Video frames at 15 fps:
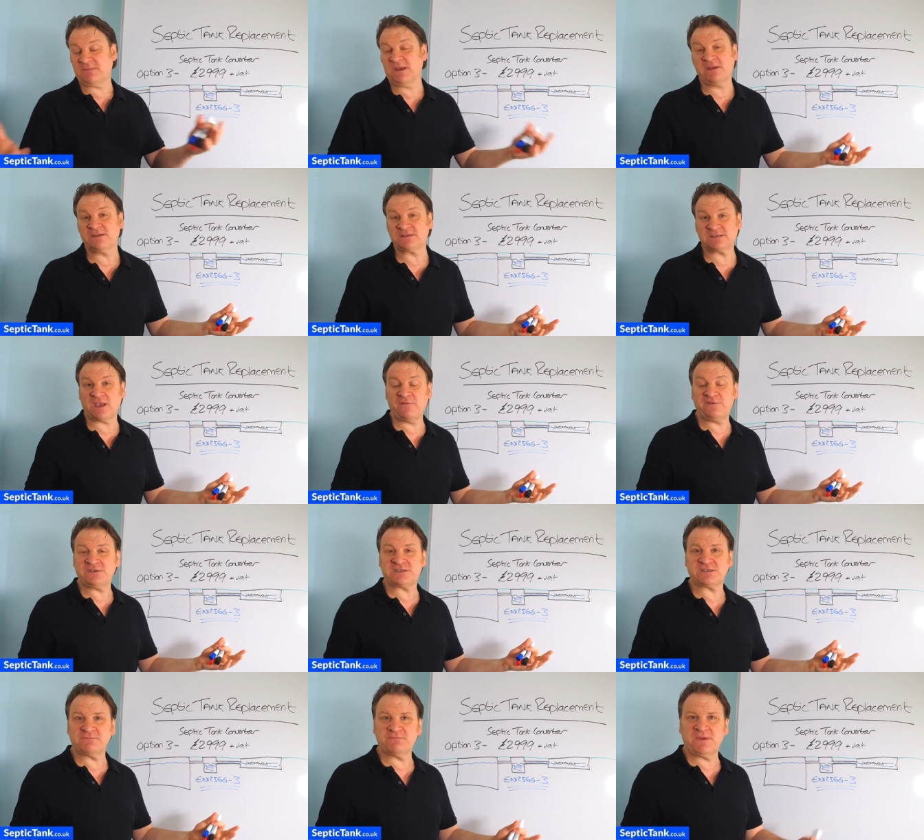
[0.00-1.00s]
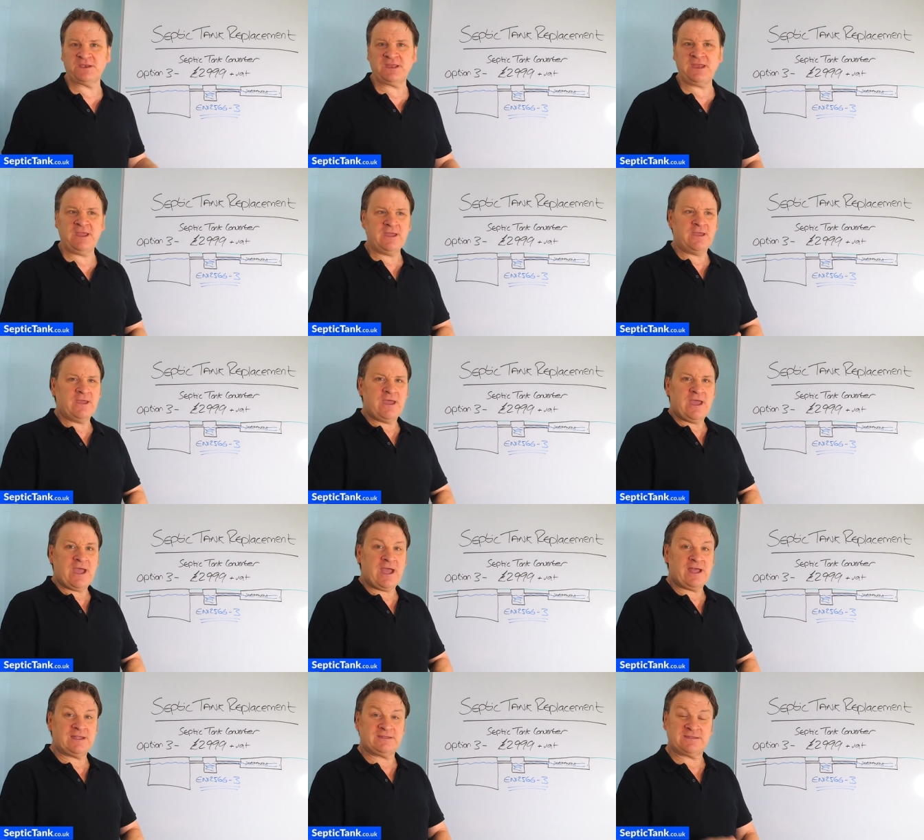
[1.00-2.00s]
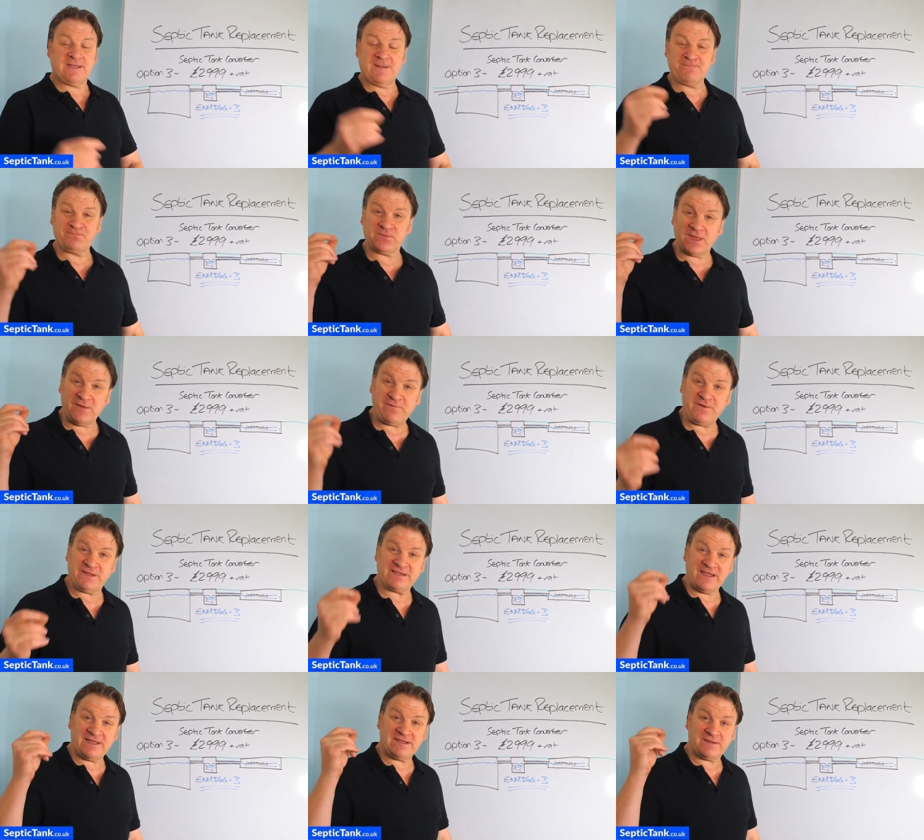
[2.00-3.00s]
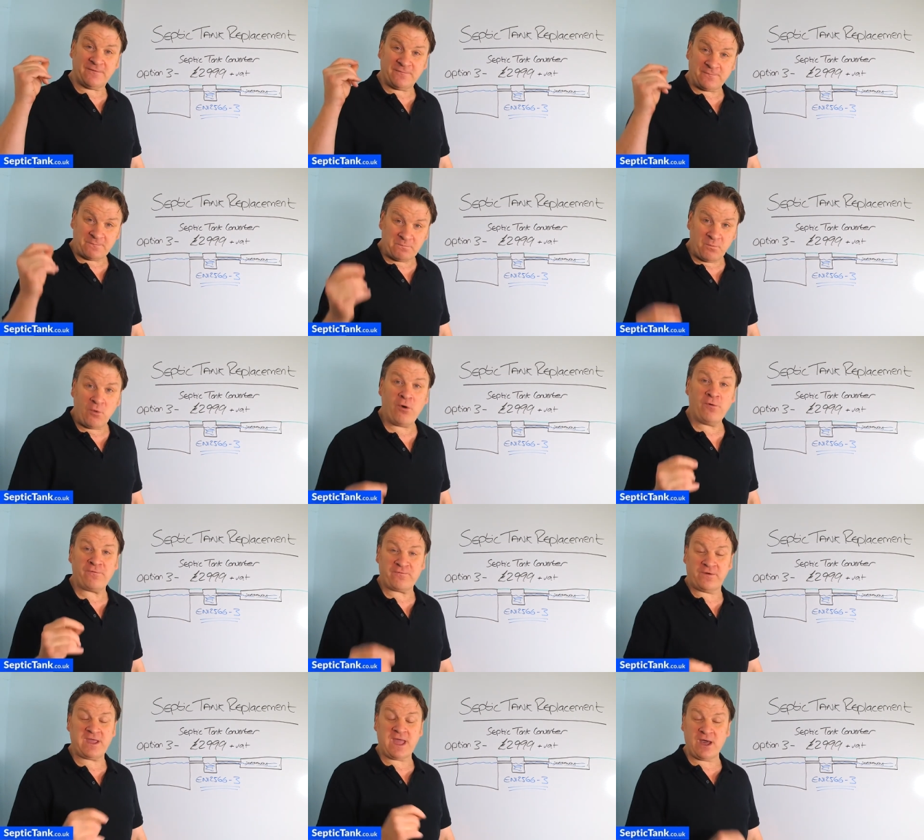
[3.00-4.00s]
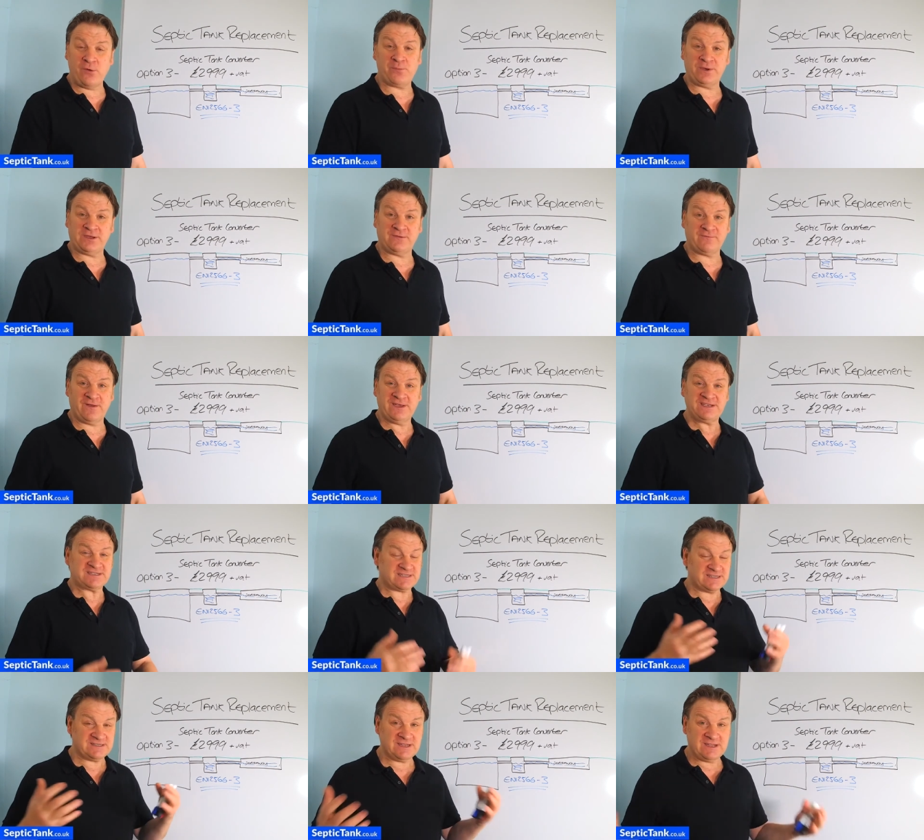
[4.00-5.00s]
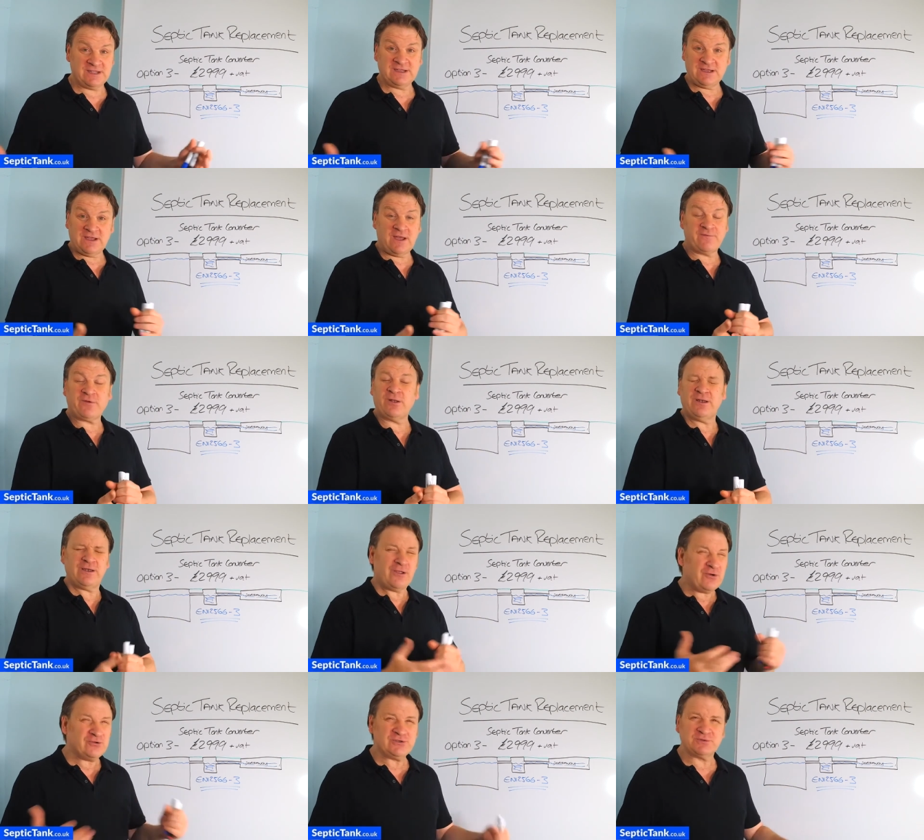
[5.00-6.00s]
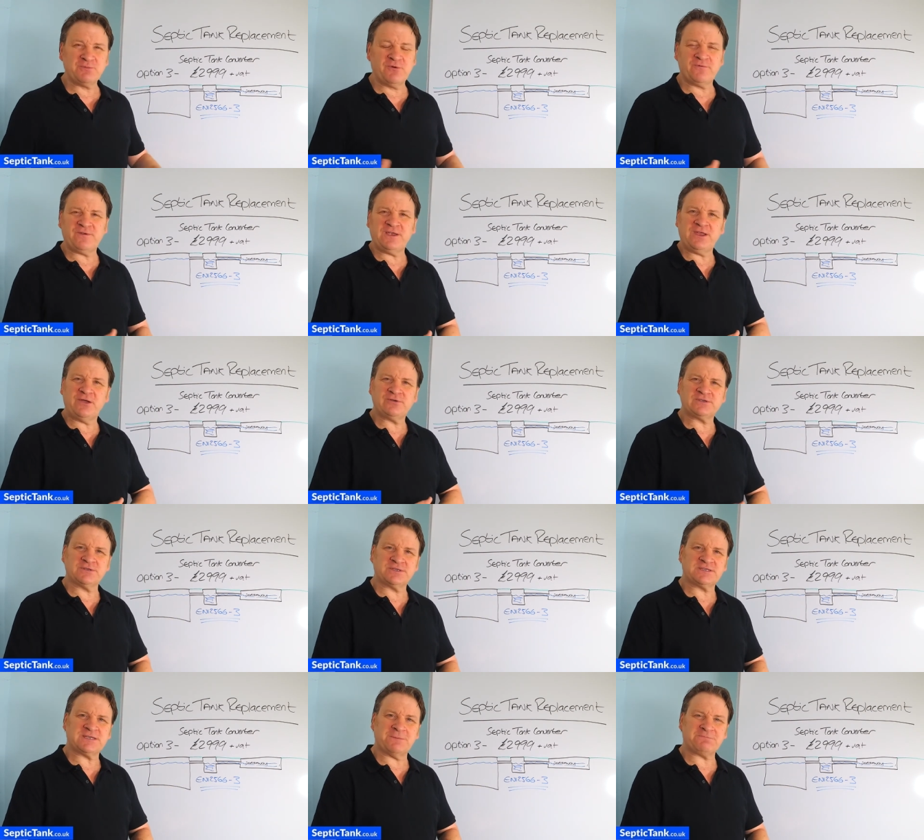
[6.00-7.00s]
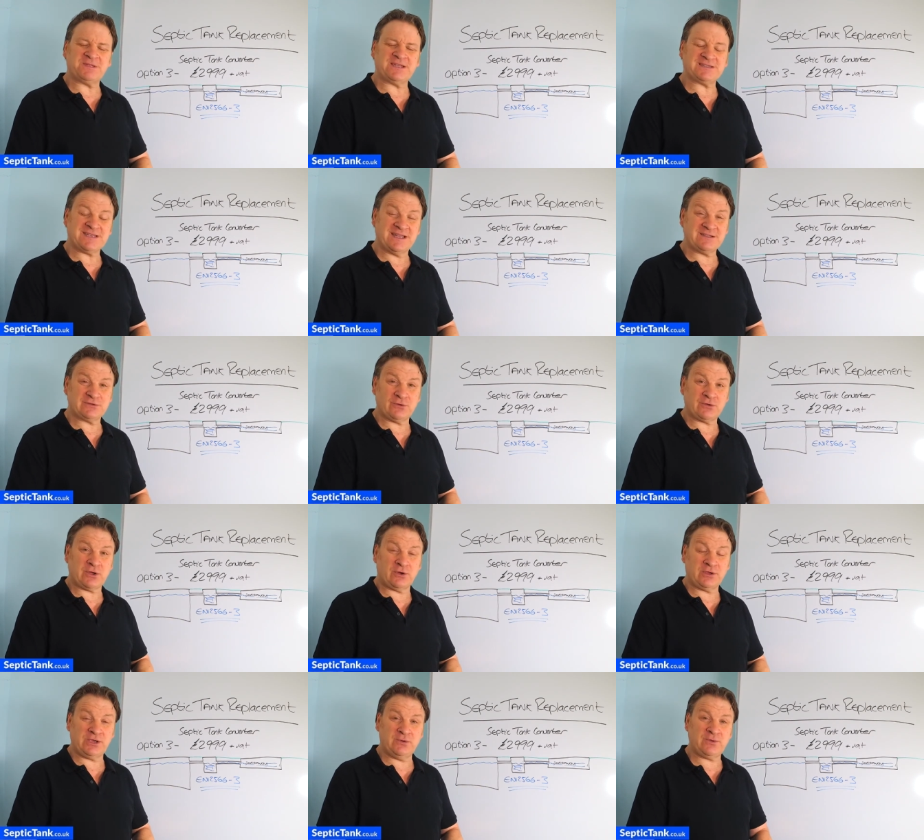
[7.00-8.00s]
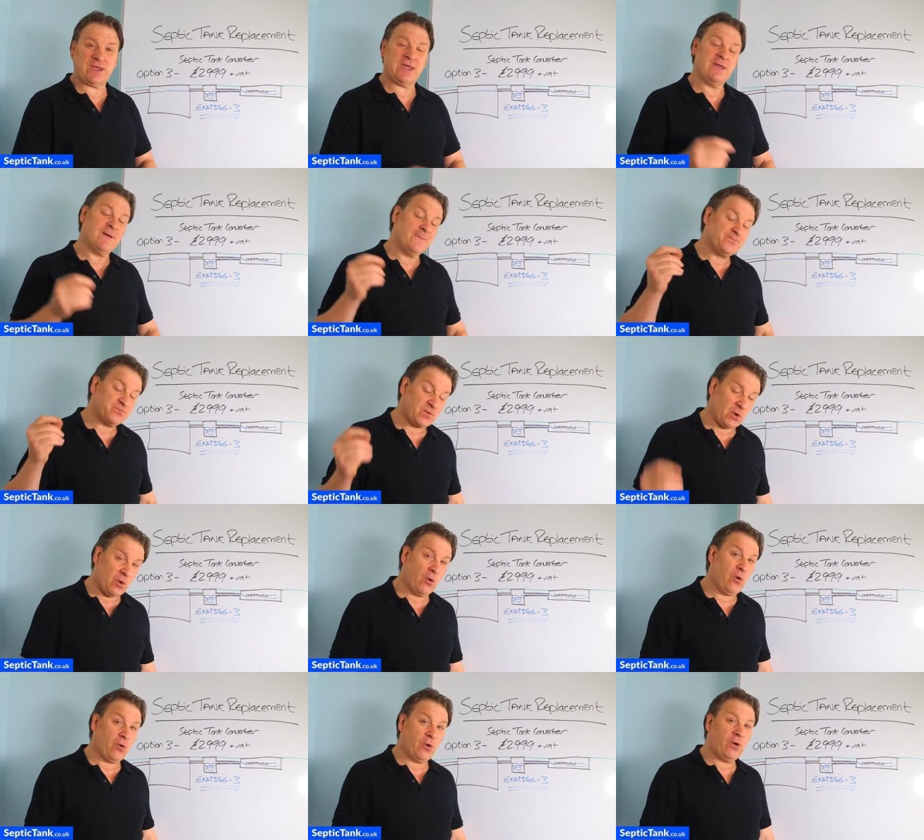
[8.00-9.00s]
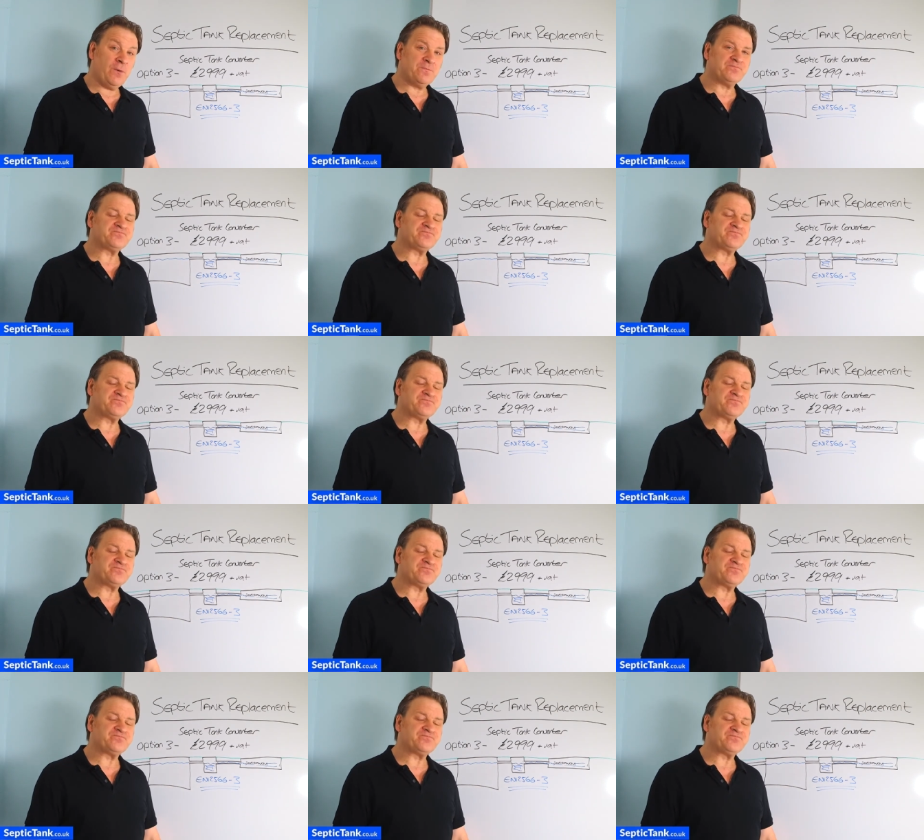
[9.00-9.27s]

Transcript: saves you some money. And um, if you'd like more free help and advice. And I've got loads more videos on septictank.co.uk or